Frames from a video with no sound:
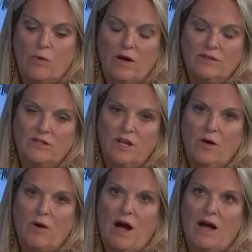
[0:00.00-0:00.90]
well, and you
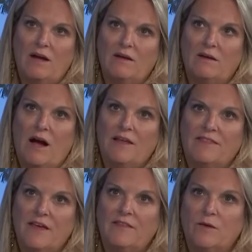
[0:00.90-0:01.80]
know, I
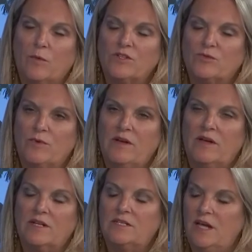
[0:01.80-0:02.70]
think that once we
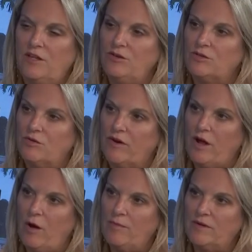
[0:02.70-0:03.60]
continue to
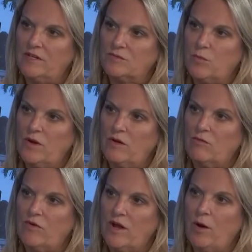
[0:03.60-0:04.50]
reopen, because we are
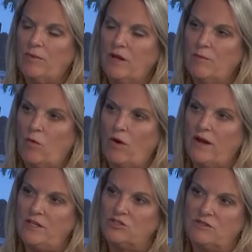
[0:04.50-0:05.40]
reopening more
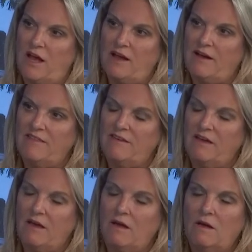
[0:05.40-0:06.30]
each day, I
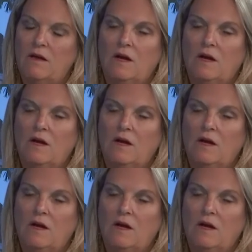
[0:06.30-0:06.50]
think.